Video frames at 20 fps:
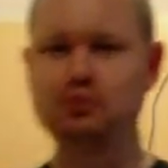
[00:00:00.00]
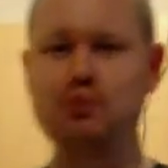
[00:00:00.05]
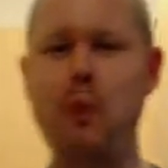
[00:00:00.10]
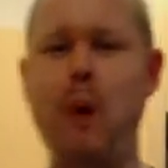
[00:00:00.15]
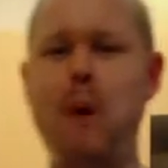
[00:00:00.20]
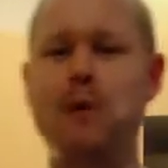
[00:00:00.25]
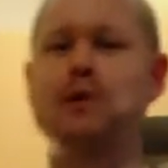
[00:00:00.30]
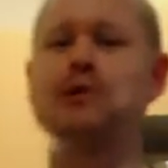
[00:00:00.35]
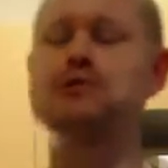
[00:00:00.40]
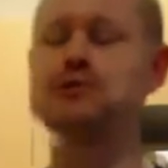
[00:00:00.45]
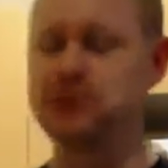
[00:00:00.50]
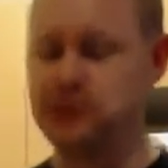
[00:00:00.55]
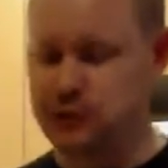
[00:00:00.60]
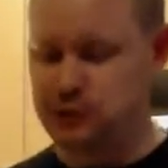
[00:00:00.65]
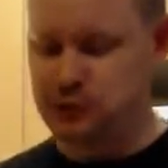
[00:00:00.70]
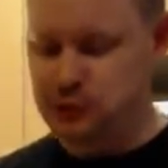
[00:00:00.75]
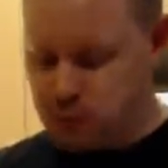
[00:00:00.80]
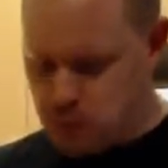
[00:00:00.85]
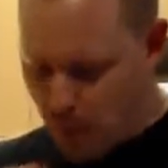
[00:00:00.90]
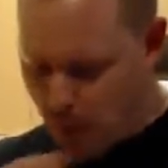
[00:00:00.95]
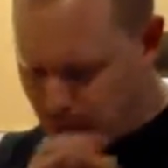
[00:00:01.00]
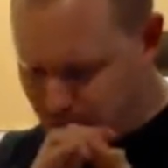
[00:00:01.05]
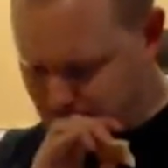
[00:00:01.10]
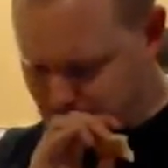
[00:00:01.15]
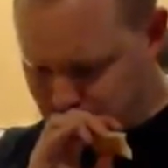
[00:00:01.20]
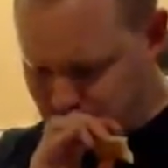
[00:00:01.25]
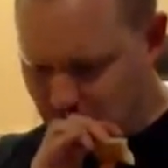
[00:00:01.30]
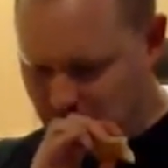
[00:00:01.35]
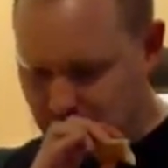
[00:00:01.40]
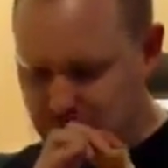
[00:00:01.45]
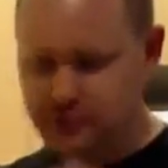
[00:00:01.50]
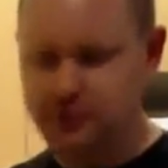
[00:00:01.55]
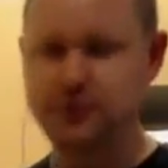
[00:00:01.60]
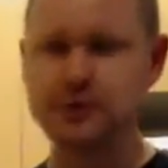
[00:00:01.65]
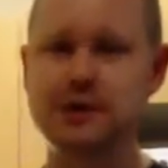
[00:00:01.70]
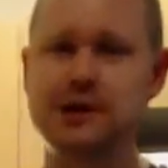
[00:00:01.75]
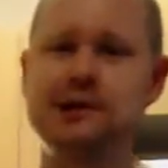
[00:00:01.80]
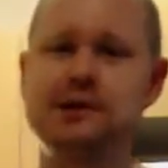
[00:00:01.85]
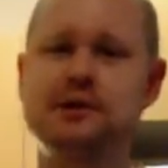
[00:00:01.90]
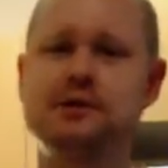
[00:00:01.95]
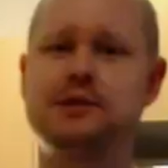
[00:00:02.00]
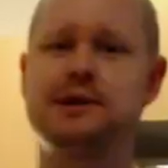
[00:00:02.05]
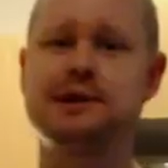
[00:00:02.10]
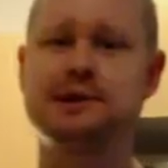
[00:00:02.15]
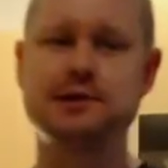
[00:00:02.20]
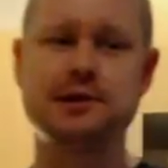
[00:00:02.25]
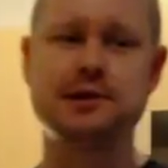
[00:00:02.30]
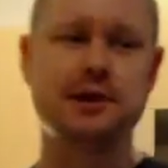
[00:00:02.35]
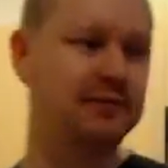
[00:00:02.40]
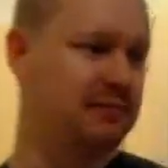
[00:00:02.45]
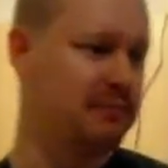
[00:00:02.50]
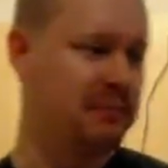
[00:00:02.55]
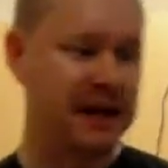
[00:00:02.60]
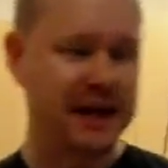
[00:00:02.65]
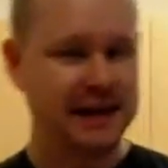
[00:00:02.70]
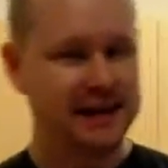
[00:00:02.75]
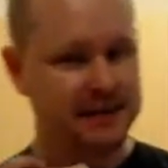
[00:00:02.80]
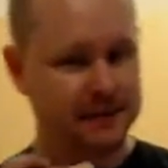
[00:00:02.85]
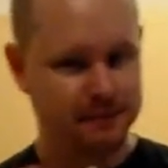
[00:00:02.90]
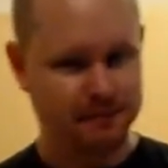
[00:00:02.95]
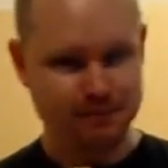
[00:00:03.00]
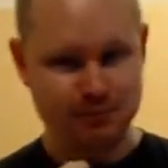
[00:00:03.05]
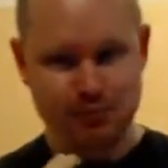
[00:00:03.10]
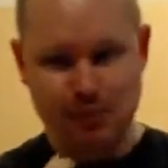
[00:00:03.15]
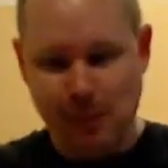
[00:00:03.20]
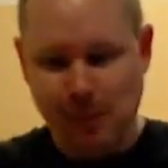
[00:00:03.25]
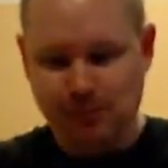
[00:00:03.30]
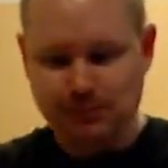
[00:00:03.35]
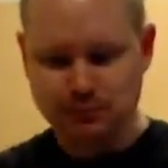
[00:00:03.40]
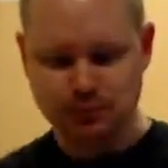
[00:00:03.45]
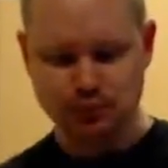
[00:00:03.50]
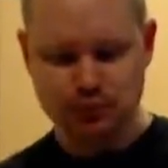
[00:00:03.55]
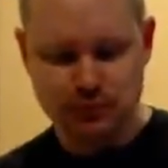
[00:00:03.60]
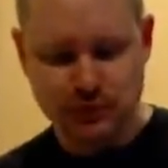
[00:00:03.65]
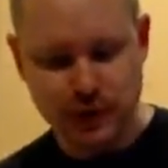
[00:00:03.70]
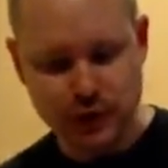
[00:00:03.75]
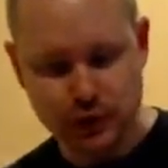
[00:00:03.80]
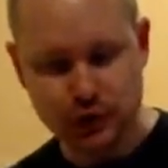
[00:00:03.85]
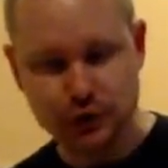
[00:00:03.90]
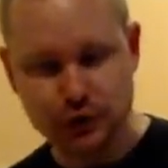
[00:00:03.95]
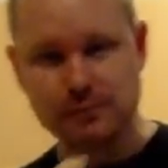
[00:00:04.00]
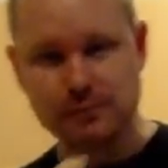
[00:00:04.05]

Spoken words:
Also, if you do cut the crust off, eat them. They're good.